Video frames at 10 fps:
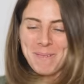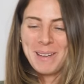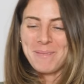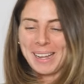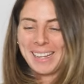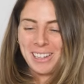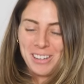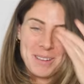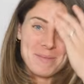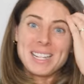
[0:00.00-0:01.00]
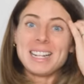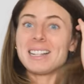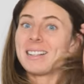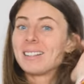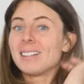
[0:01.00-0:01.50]
backpacking trip. This
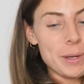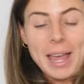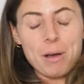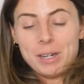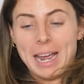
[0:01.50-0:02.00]
is without